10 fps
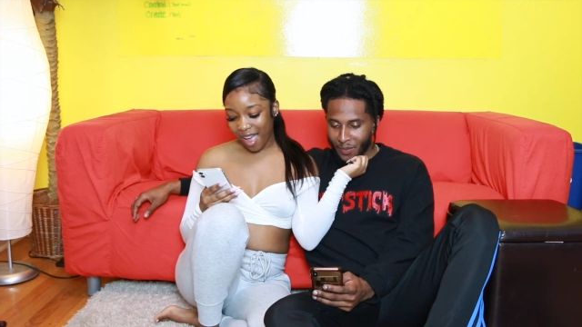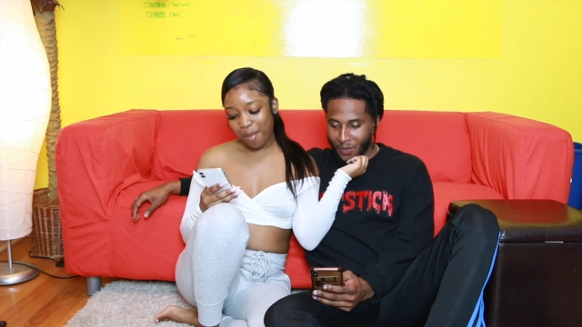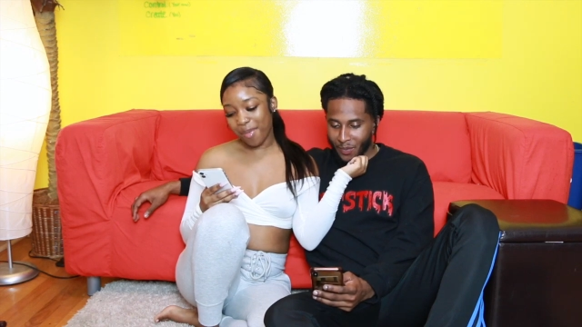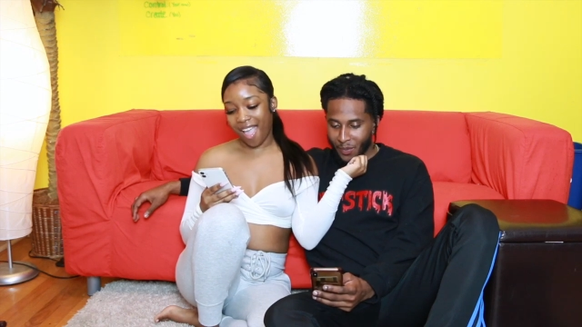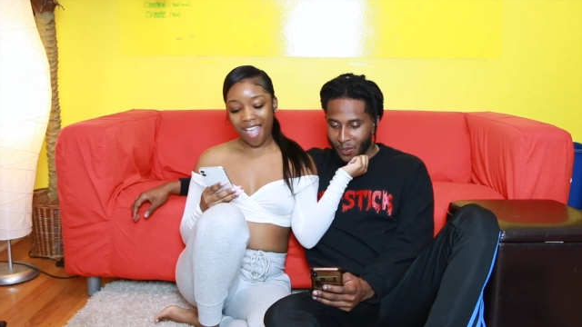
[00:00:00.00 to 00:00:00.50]

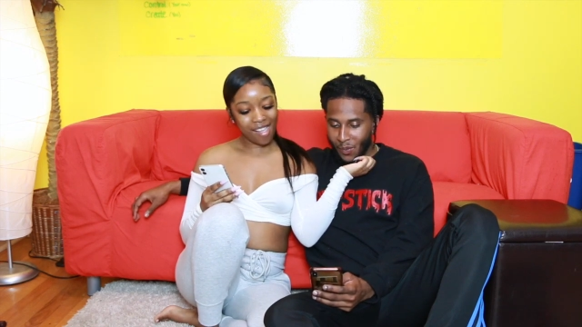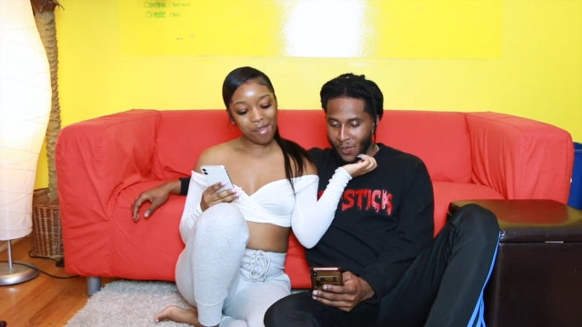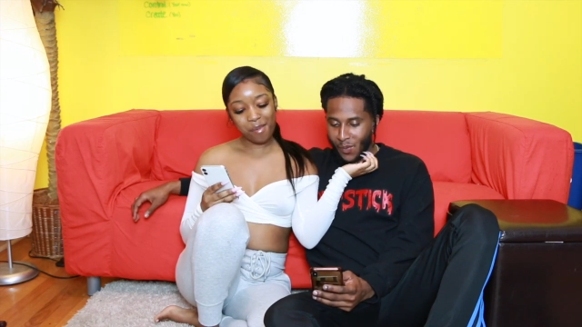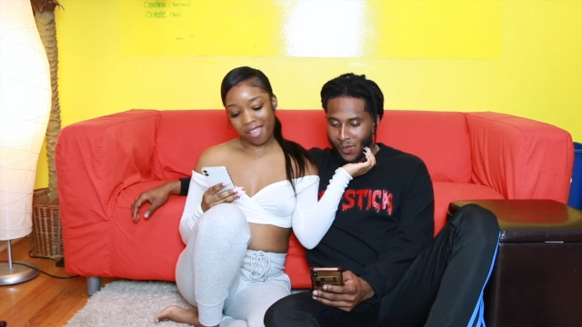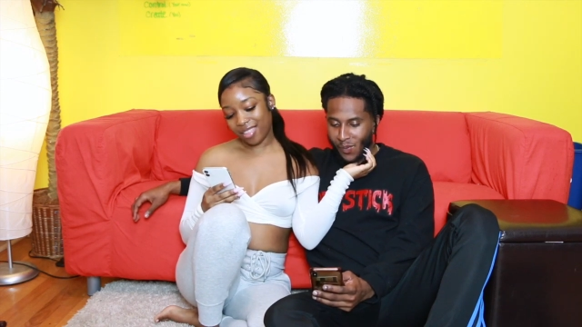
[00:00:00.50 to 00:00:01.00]
Speaker 1: I'm
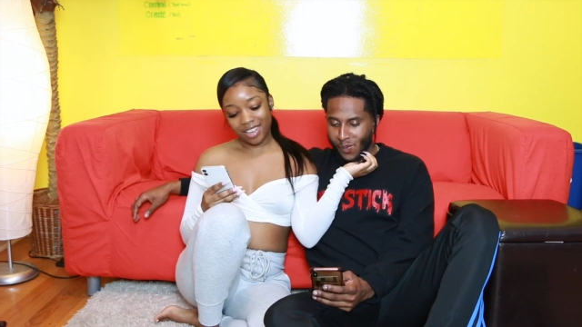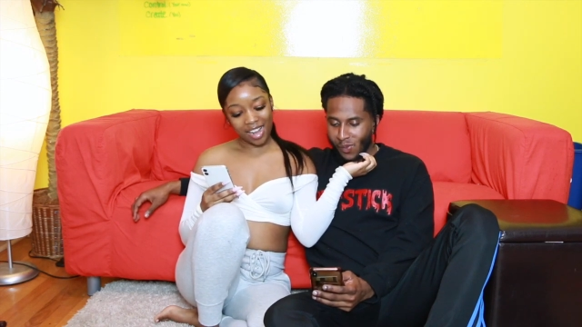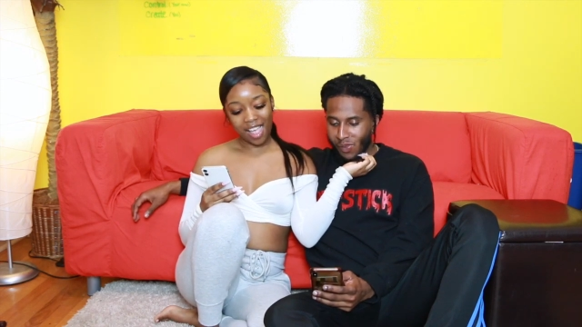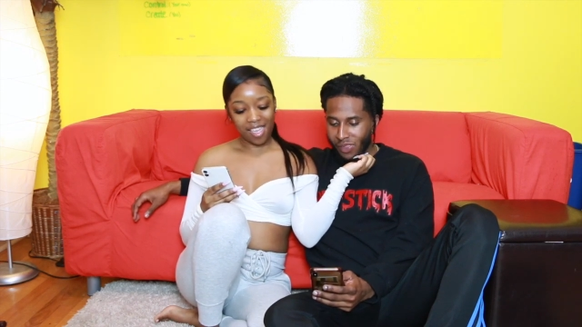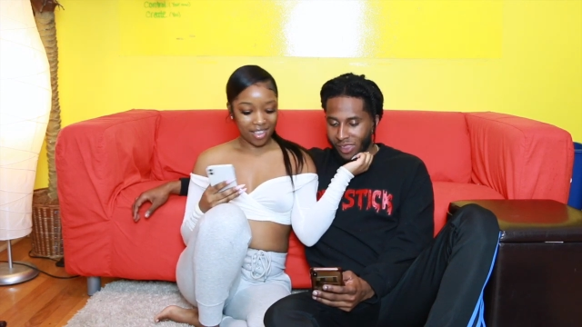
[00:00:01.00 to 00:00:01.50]
gonna, can
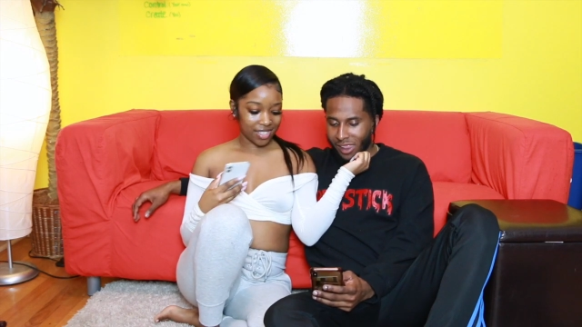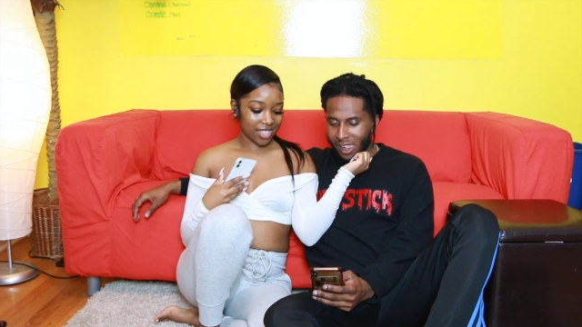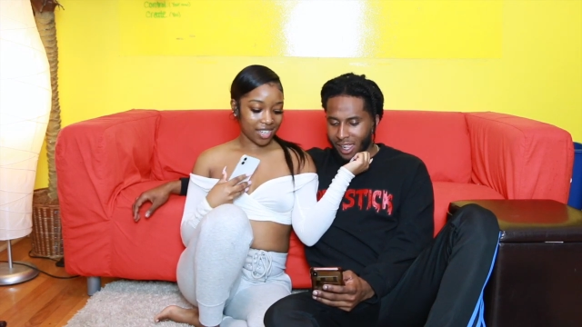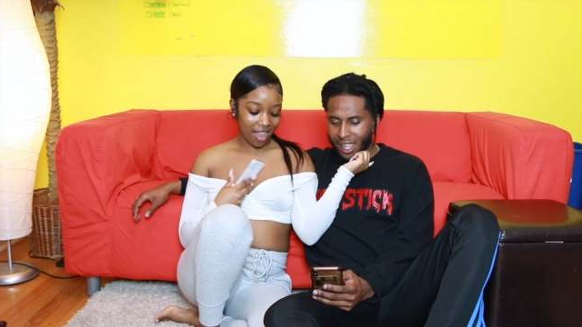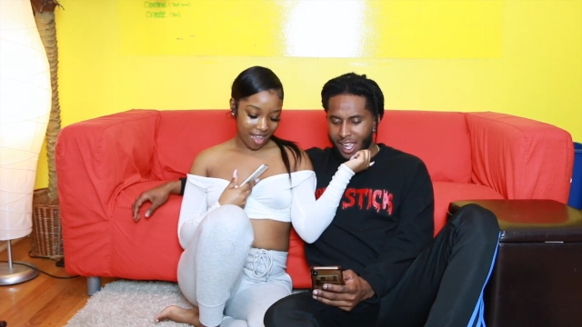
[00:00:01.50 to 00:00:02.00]
I ask?
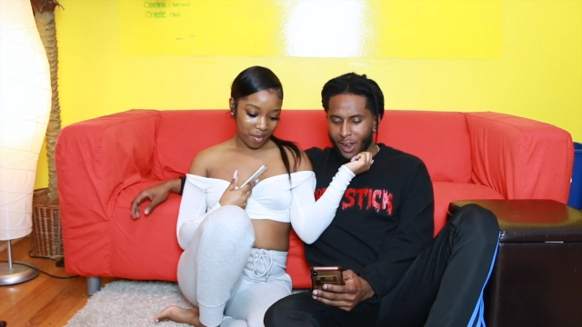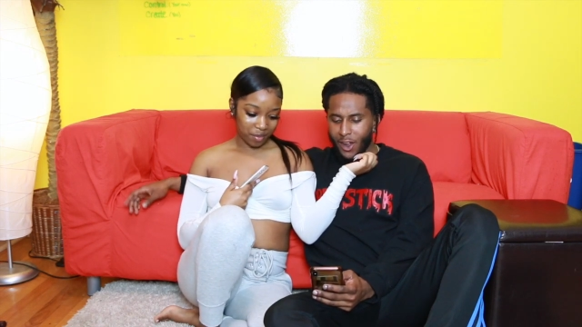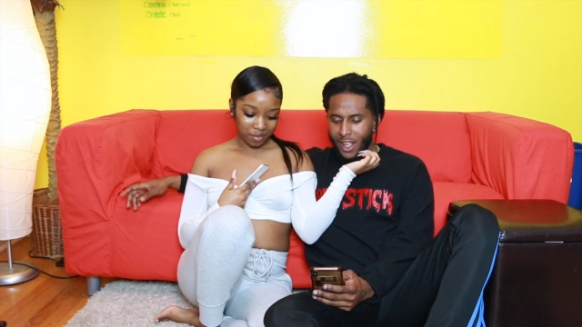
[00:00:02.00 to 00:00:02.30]
Can yeah, I? Go